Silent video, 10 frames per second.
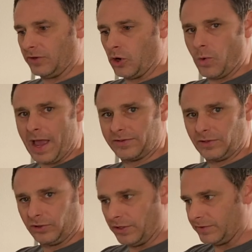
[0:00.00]

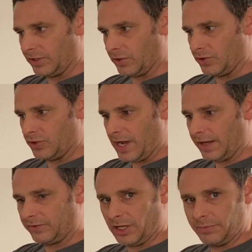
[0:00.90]
OS looks at those
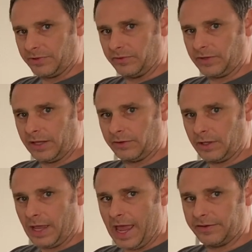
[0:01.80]
checksums and says,
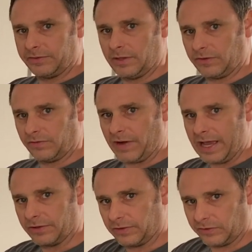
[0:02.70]
has this
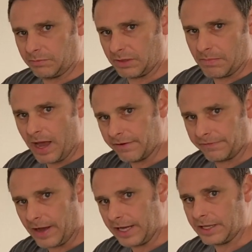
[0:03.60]
file system been
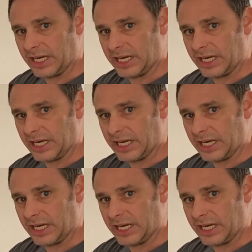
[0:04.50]
modified?